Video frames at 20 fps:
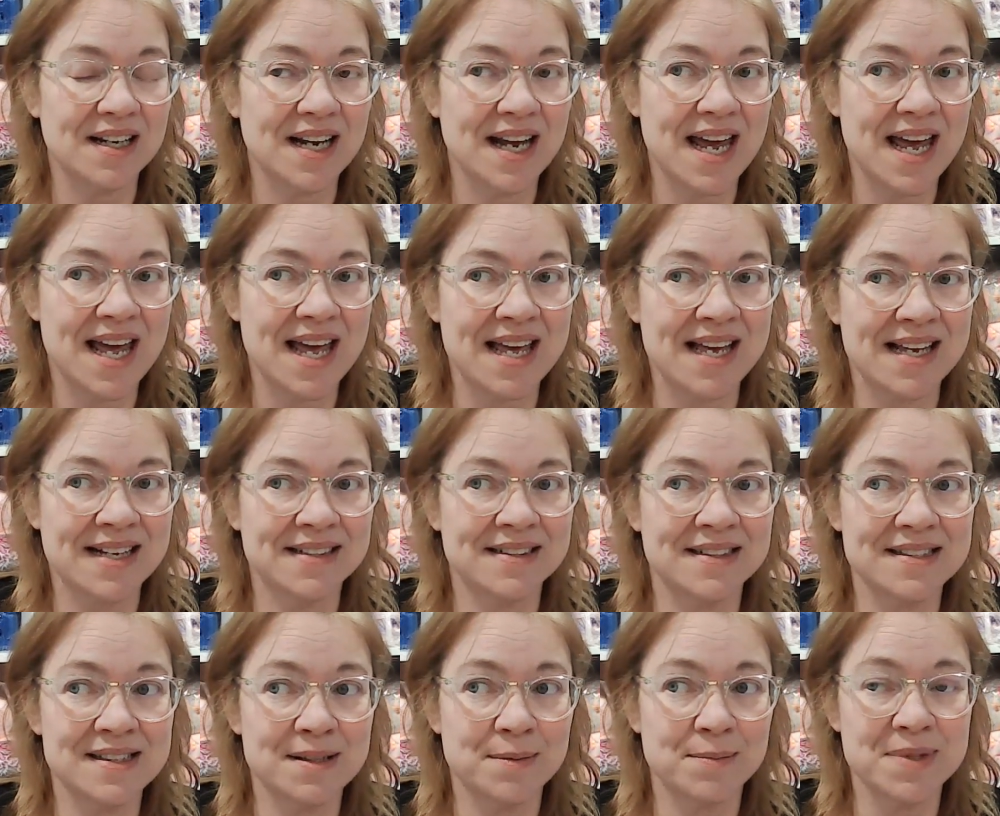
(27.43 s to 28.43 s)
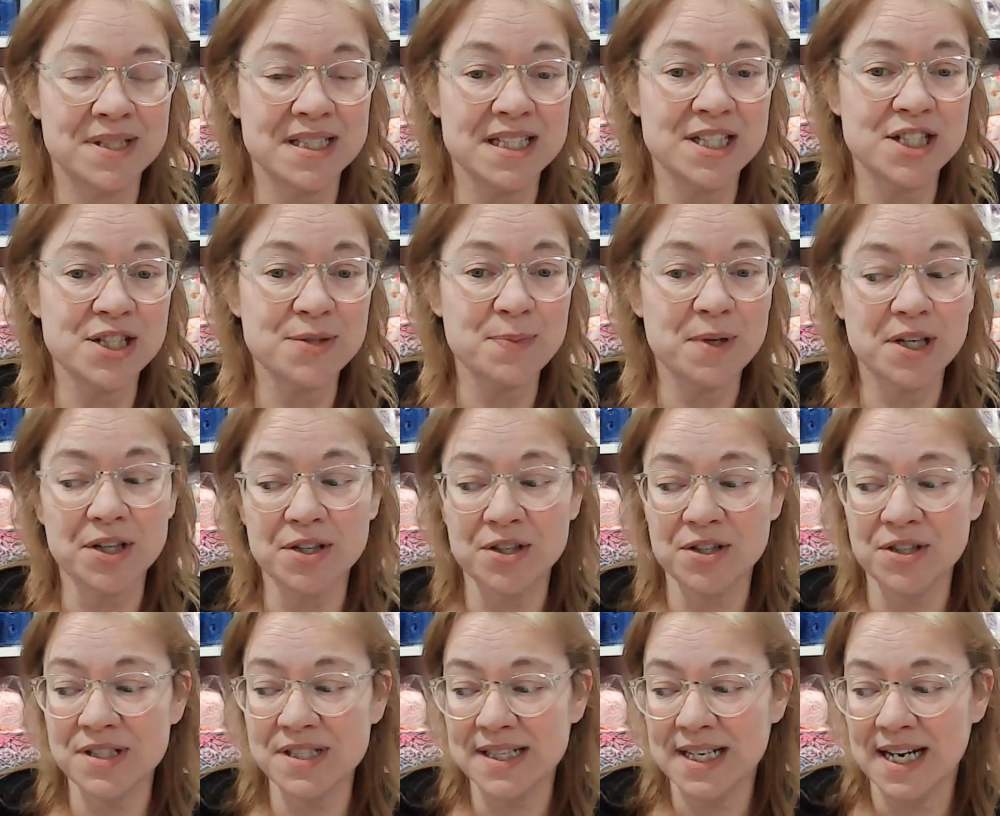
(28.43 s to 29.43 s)
and some stitch
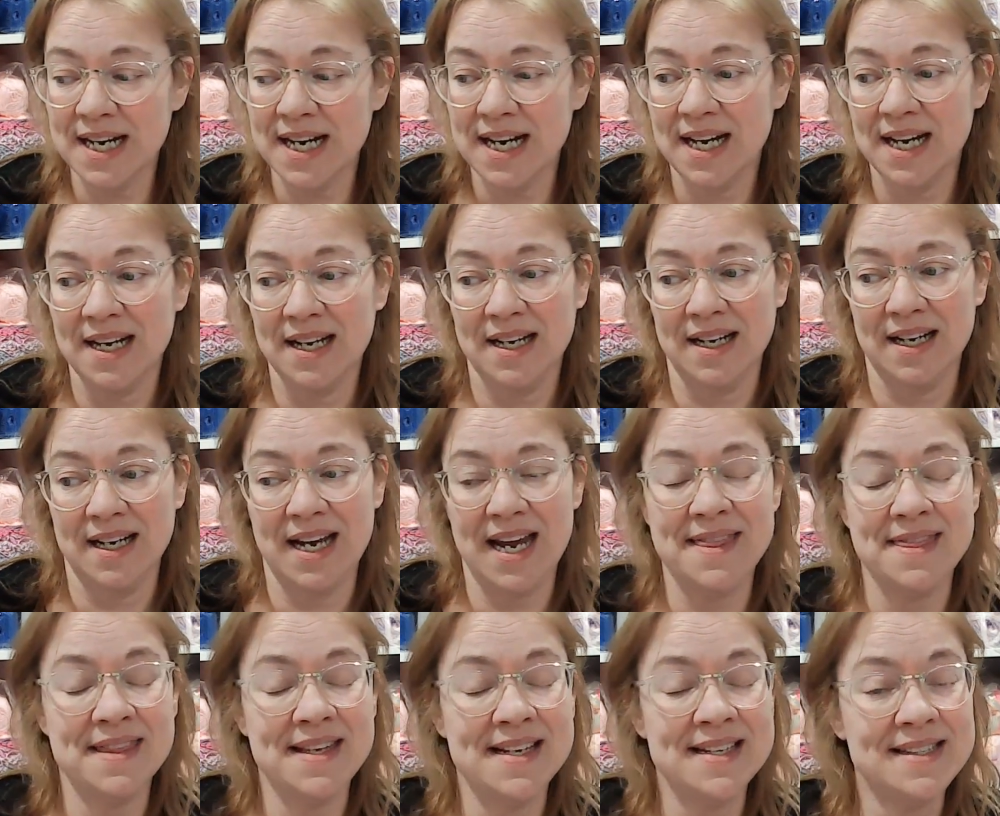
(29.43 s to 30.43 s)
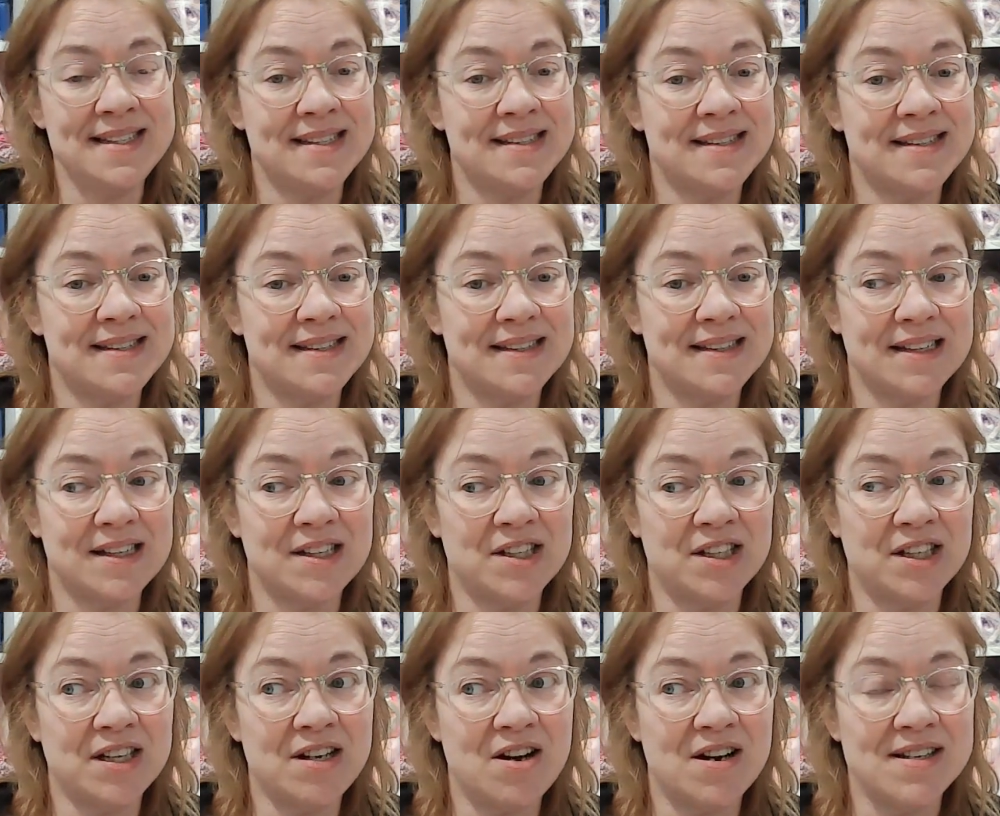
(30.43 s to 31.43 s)
markers and this is going
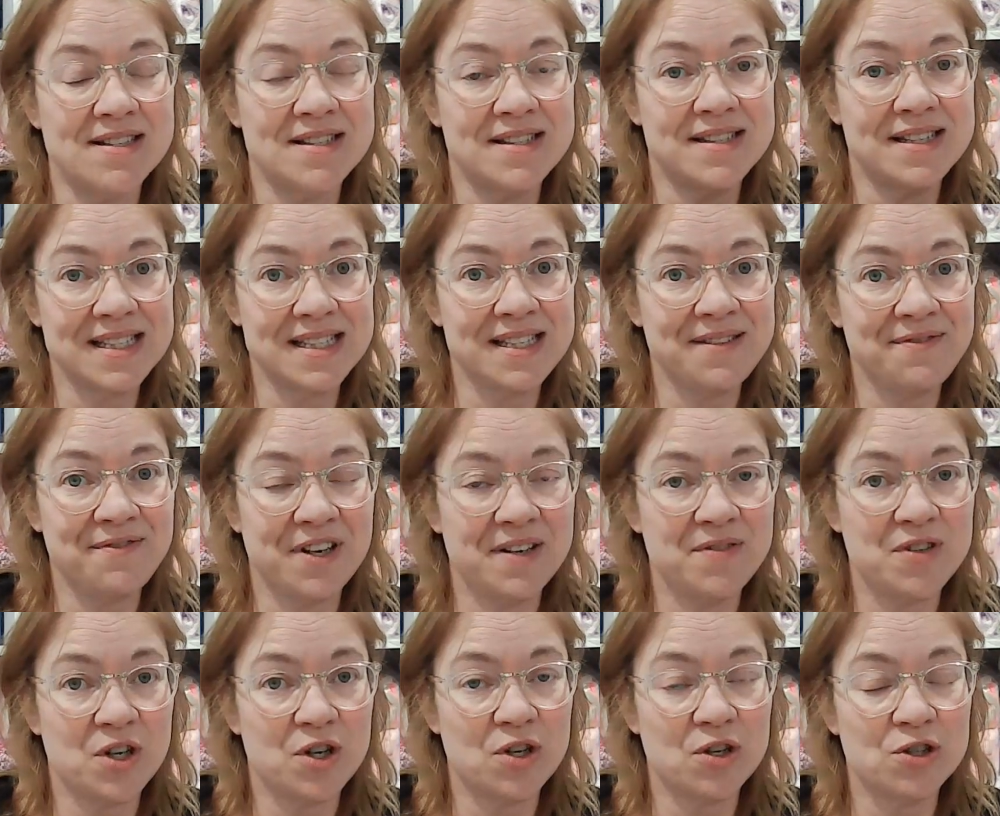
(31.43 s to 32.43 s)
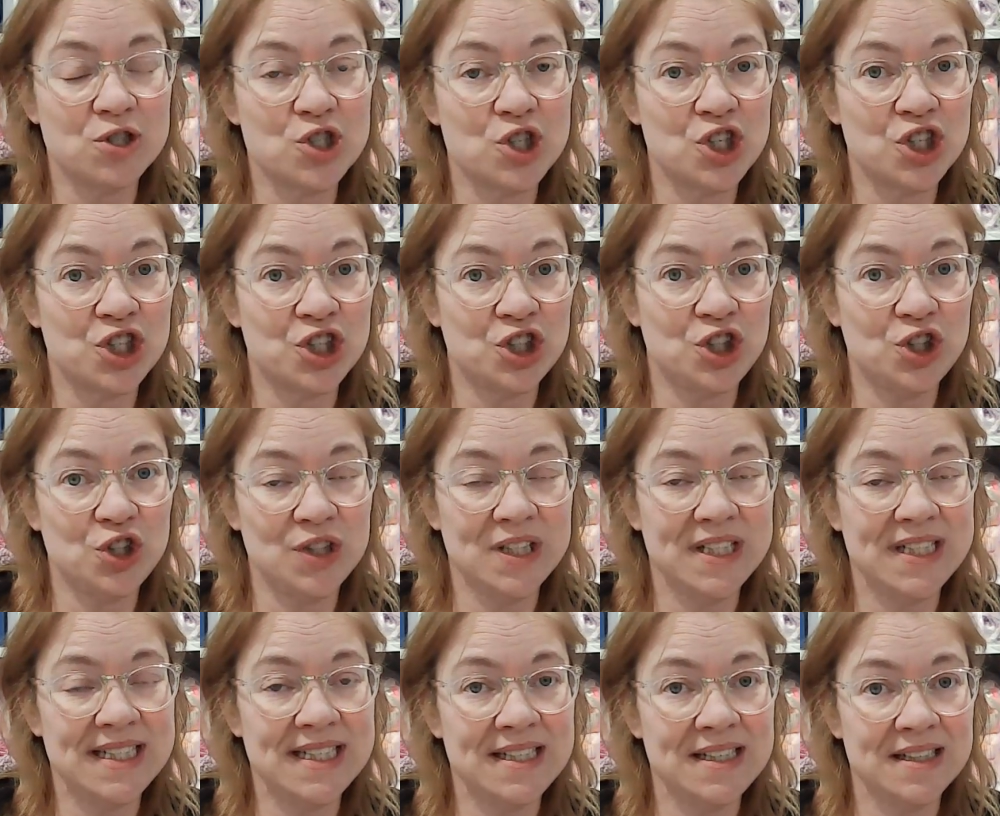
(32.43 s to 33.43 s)
to cost $65,
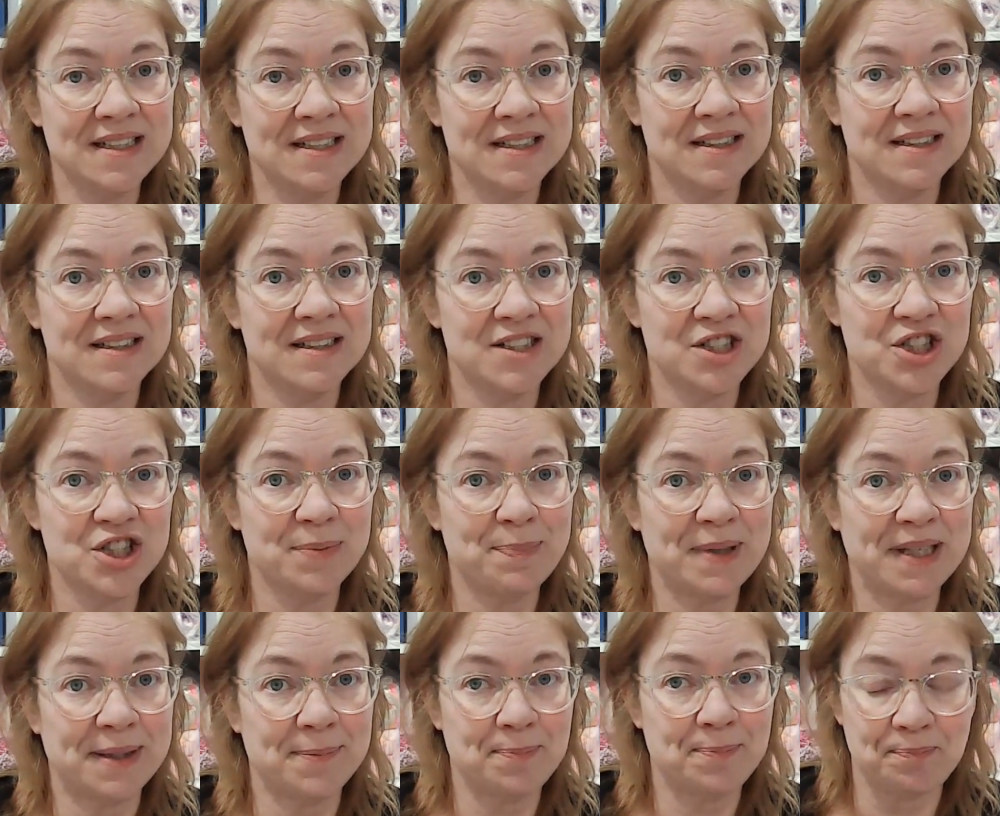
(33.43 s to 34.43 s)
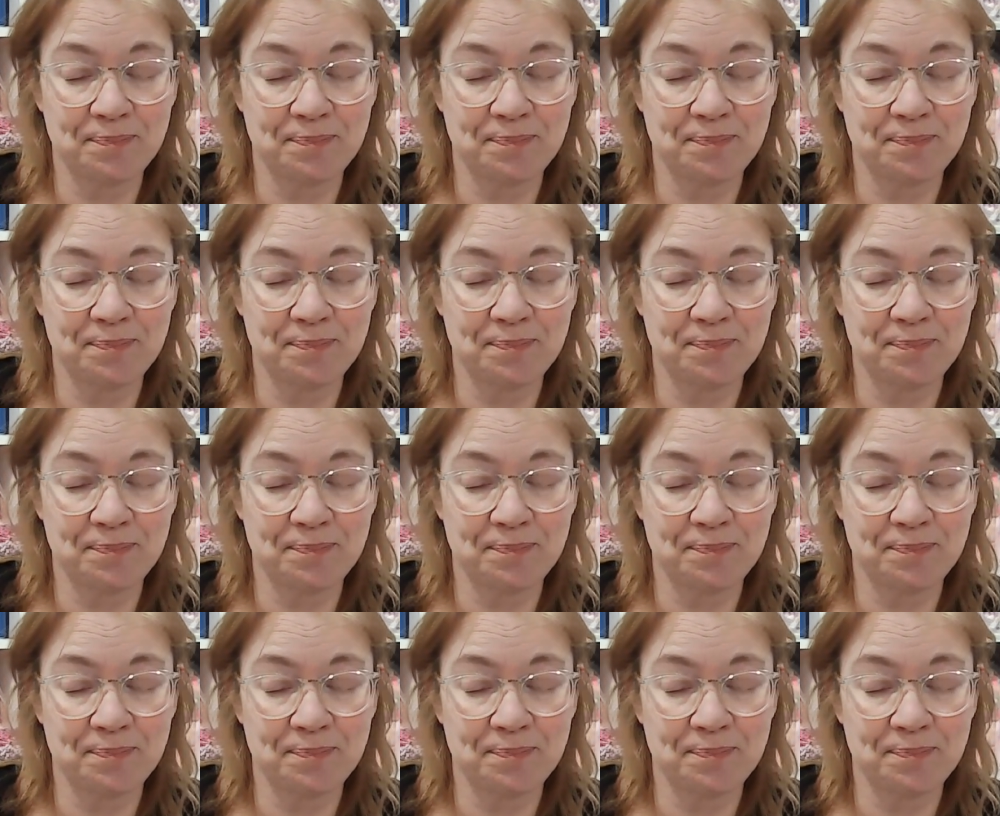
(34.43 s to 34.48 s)
including shipping.